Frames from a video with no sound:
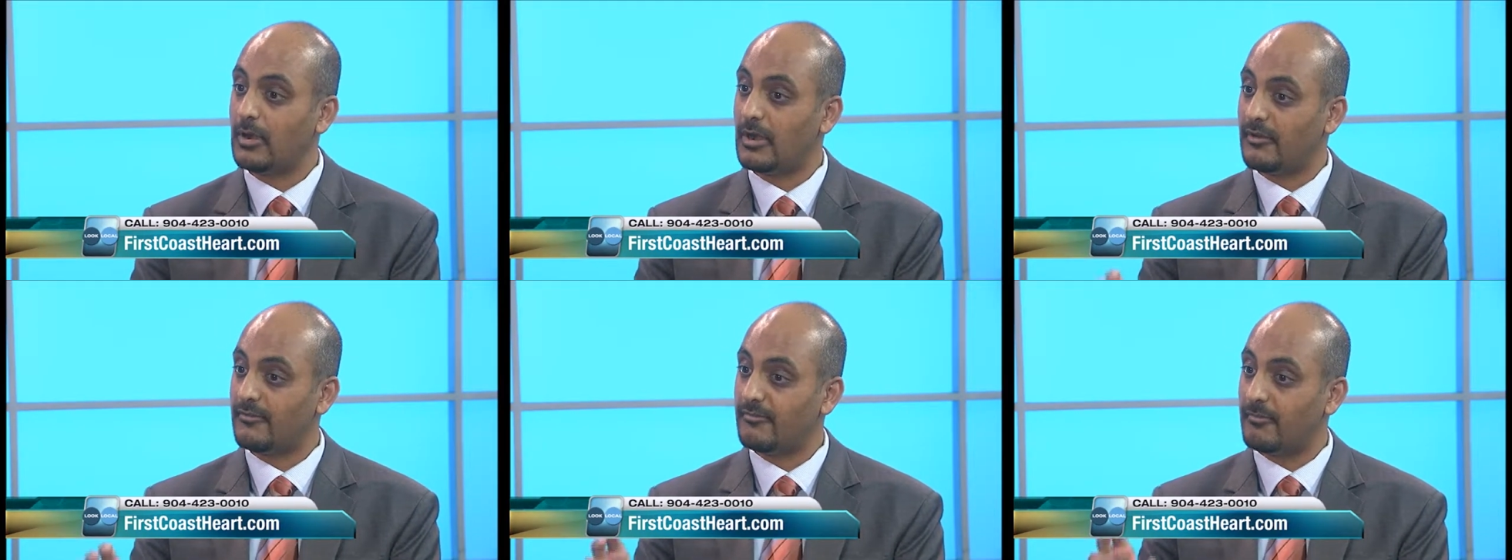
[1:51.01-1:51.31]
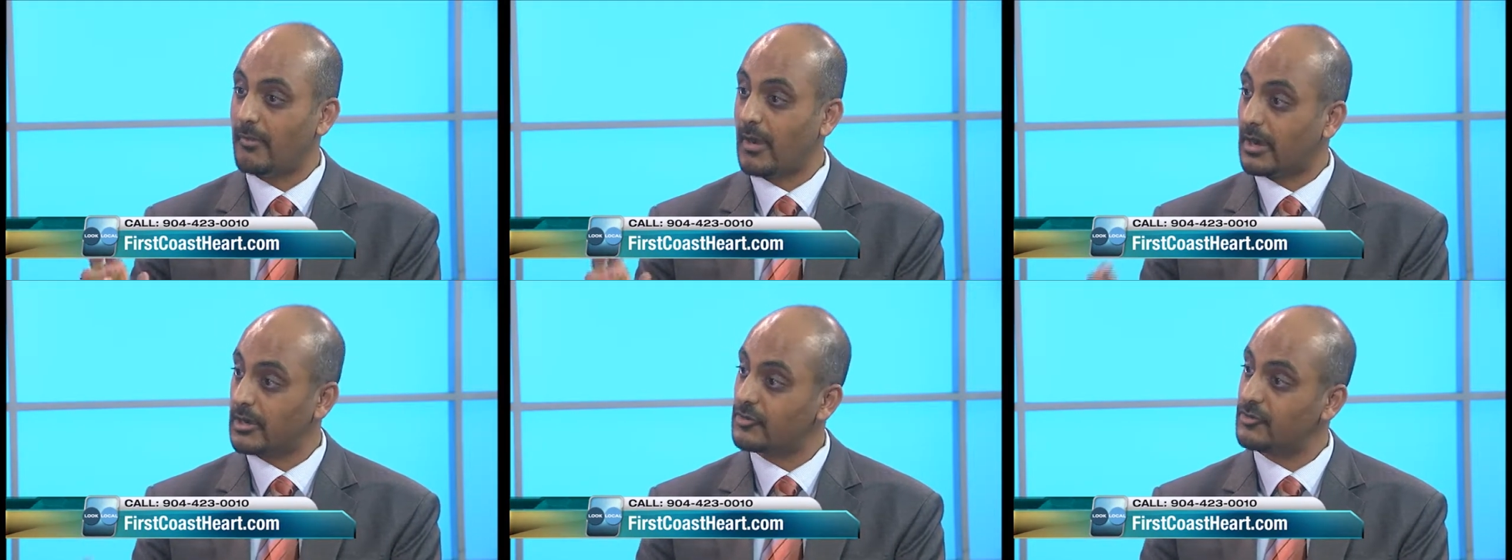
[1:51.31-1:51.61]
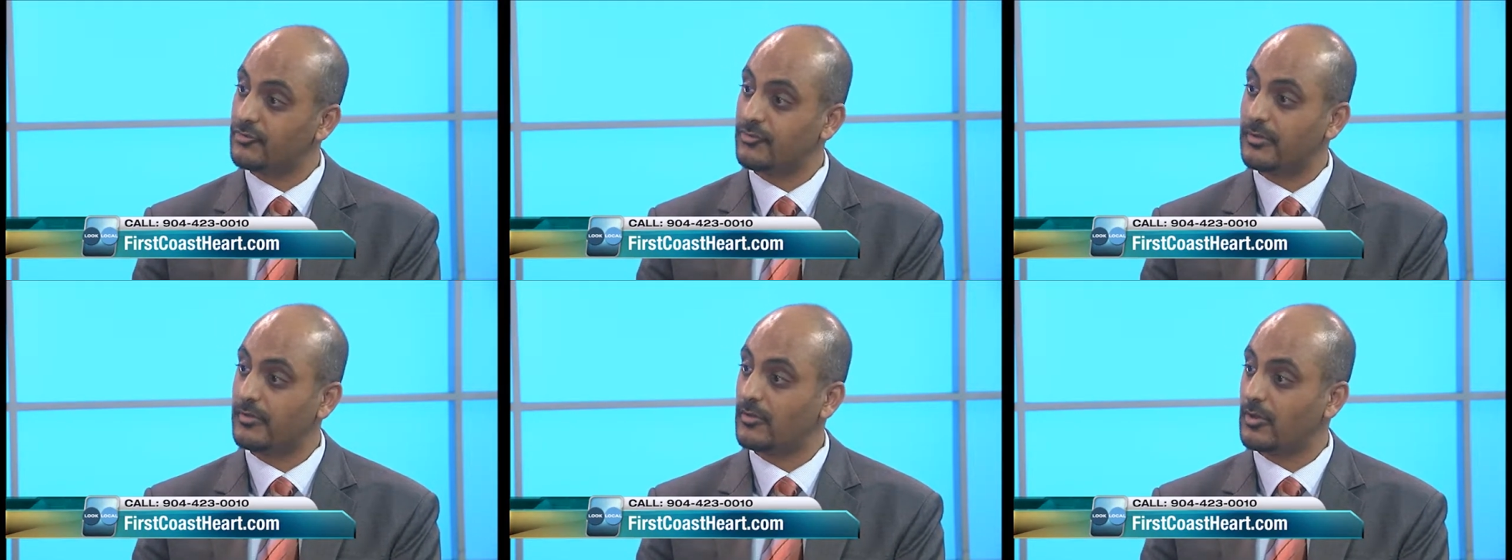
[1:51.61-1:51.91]
of
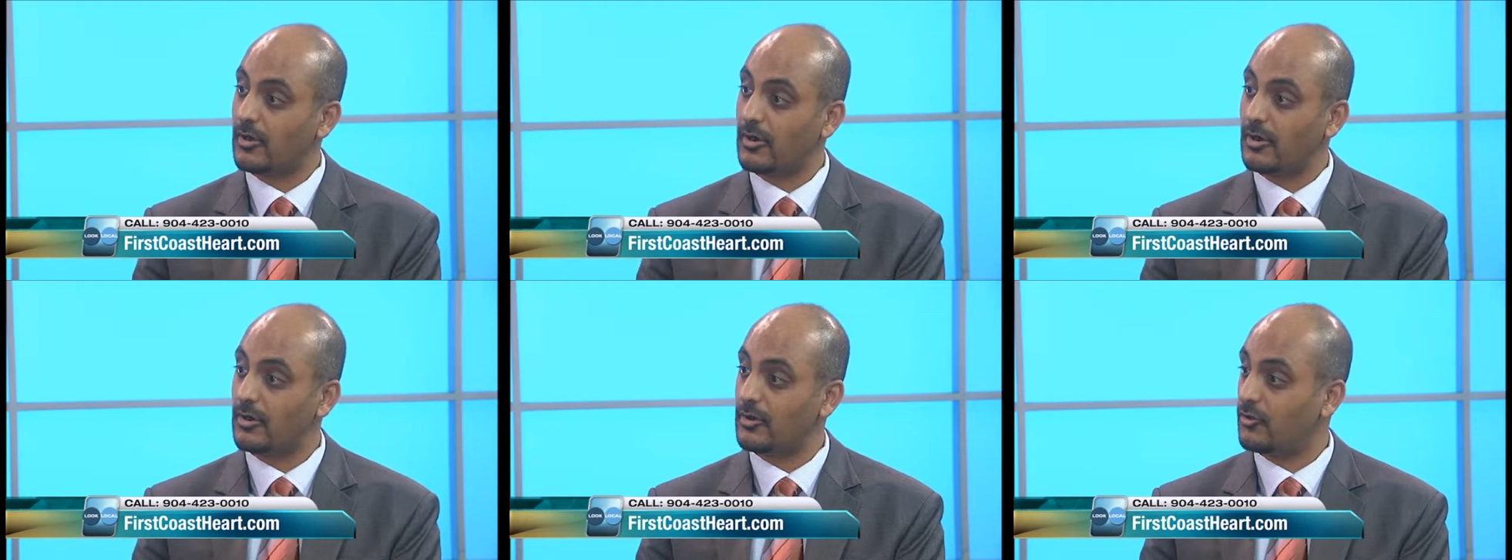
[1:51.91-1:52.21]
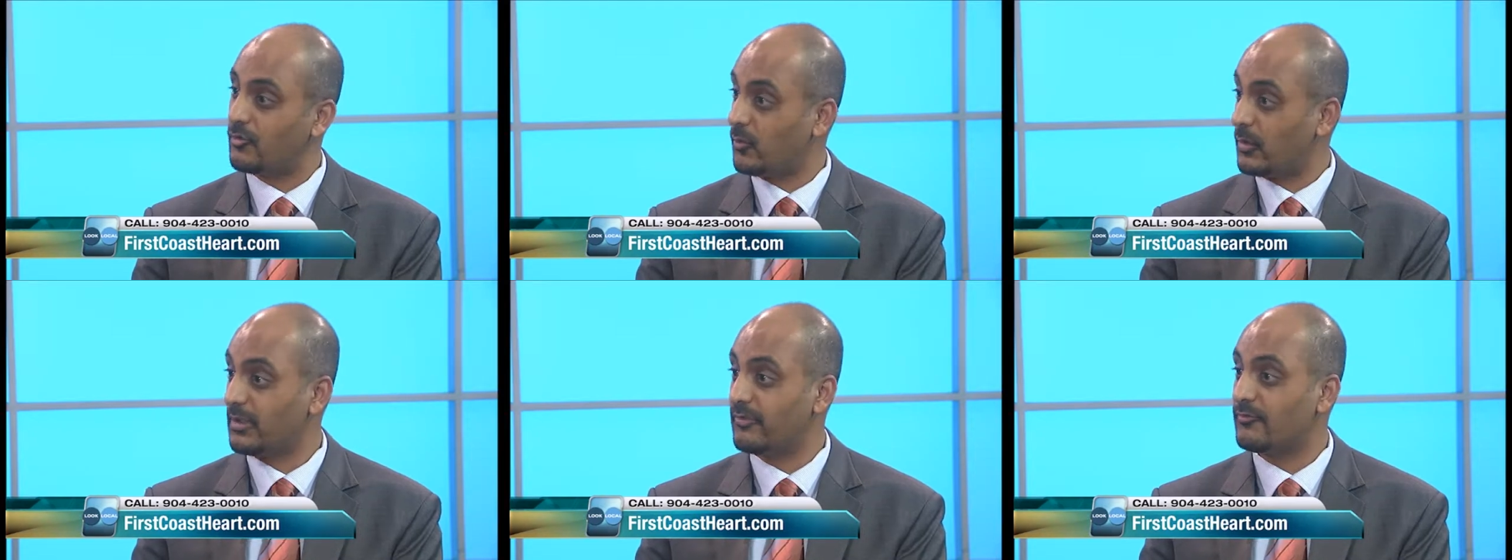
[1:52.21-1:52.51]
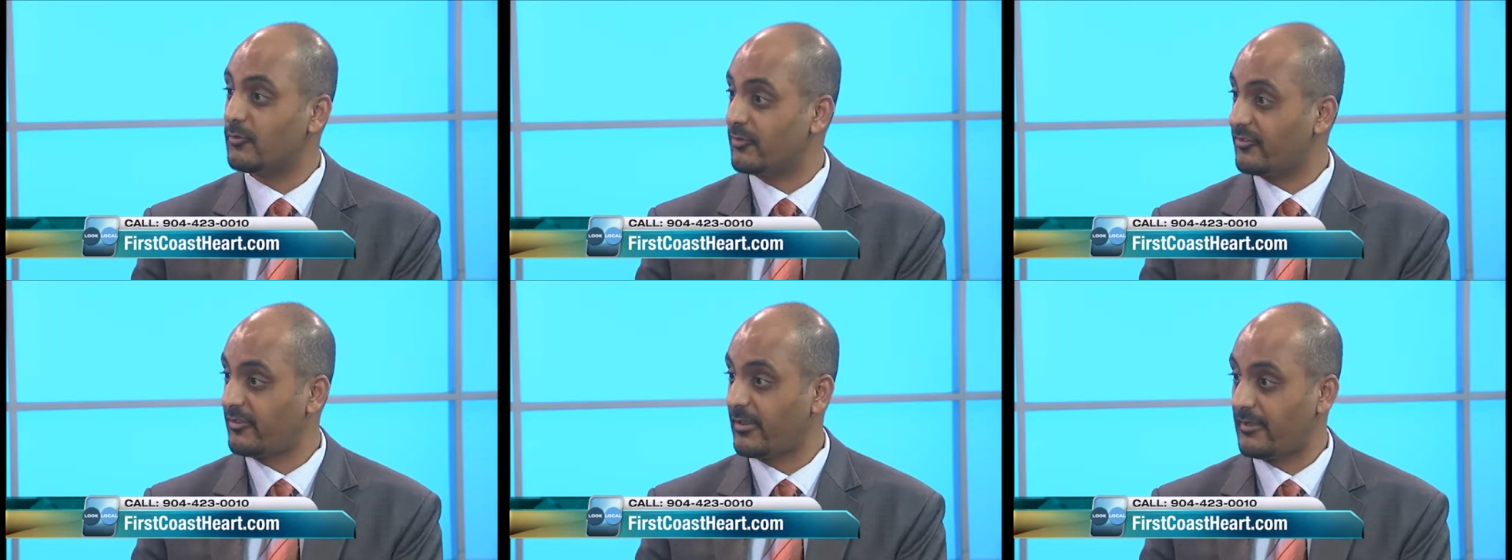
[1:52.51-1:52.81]
monitoring the heart
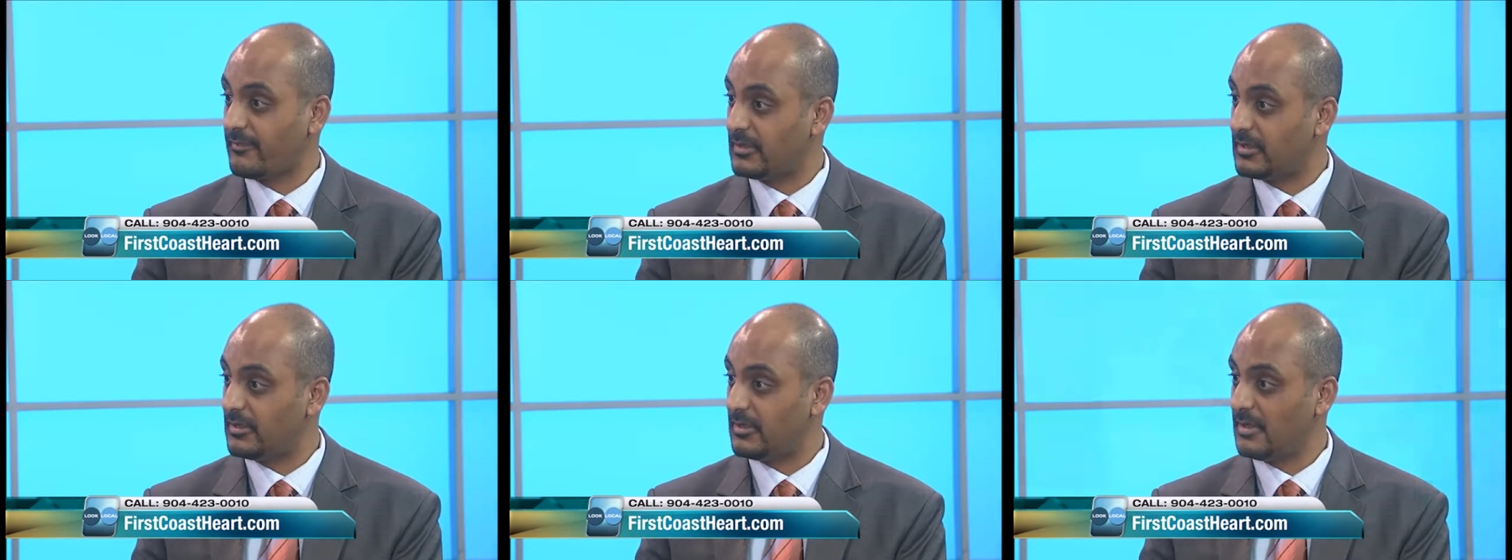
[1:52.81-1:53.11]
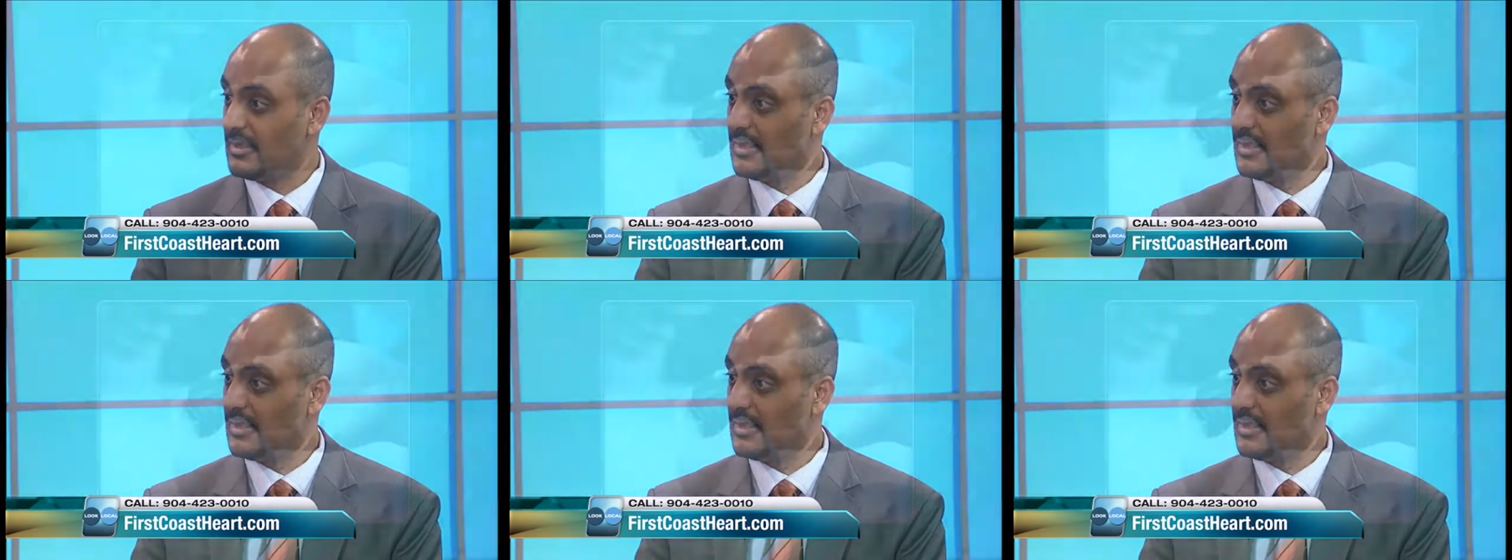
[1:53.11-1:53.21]
24/7.